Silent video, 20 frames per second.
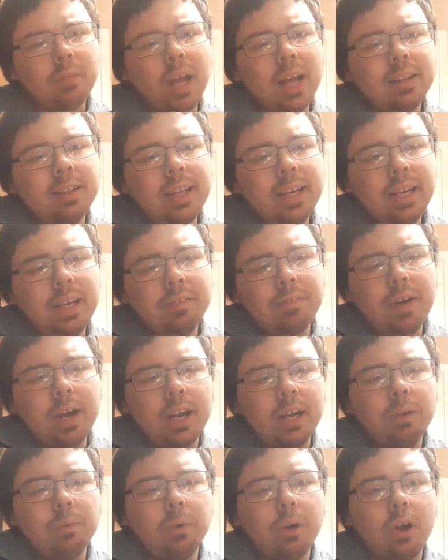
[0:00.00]
I think if I
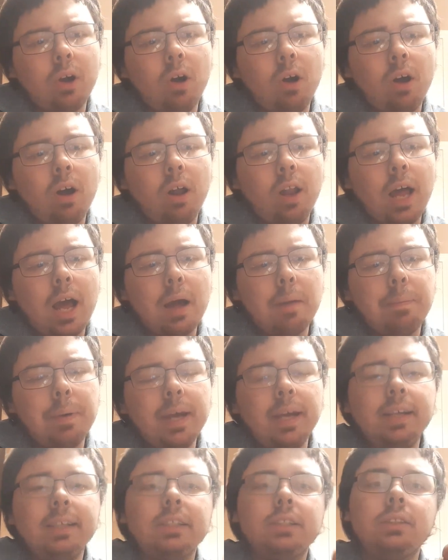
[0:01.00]
can recall, I
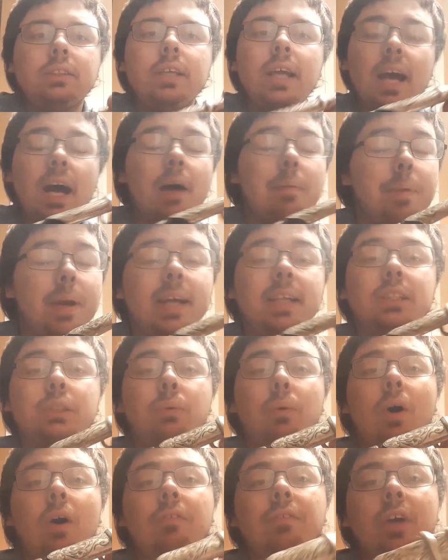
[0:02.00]
paid
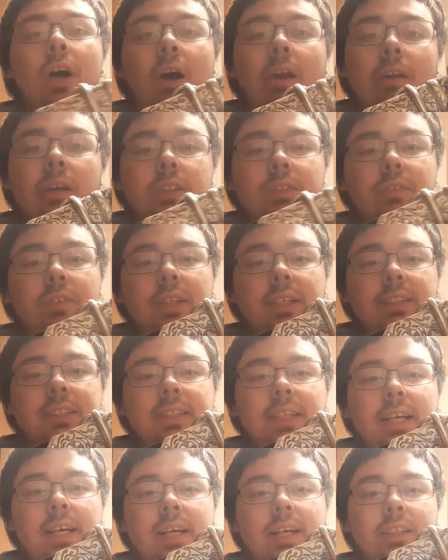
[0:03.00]
$12 for this
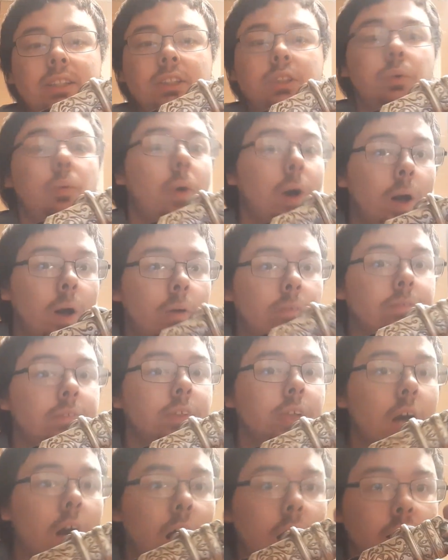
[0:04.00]
thing.
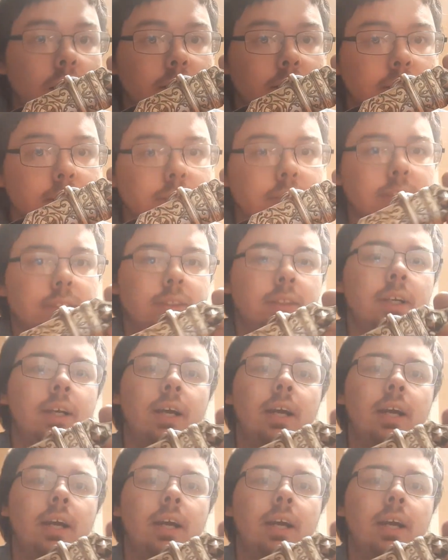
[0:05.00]
$12!